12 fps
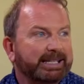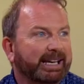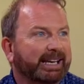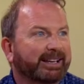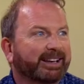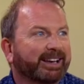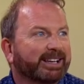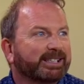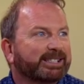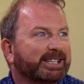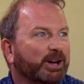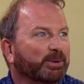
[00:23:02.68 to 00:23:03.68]
in
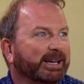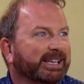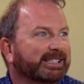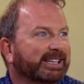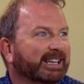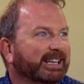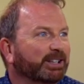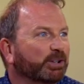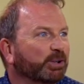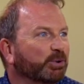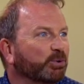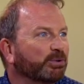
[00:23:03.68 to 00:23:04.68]
so easily and you
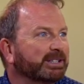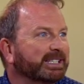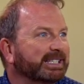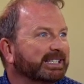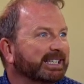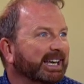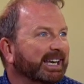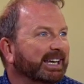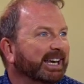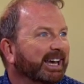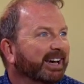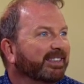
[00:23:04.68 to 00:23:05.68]
can already see
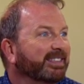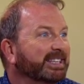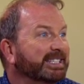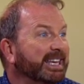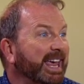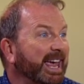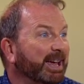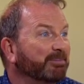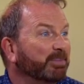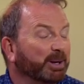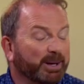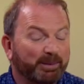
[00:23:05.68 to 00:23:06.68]
the tip
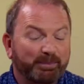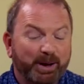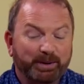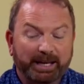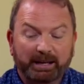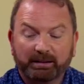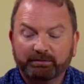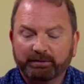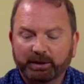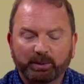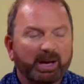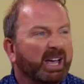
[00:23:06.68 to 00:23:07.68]
poking through.